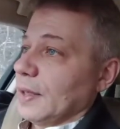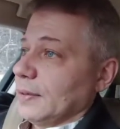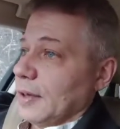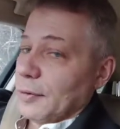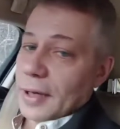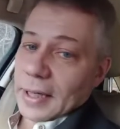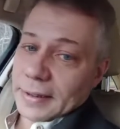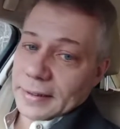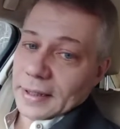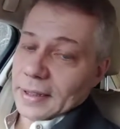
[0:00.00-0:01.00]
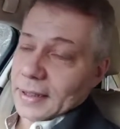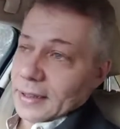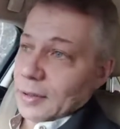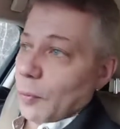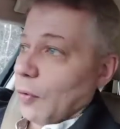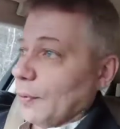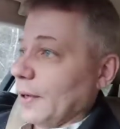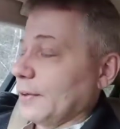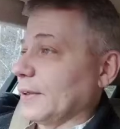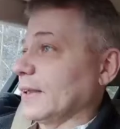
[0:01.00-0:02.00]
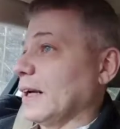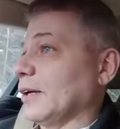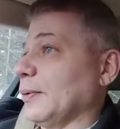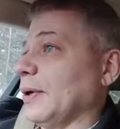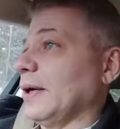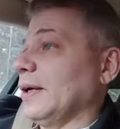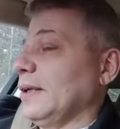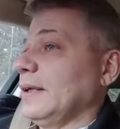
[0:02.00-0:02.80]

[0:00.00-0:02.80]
We've gotten the war rhetoric out of the way.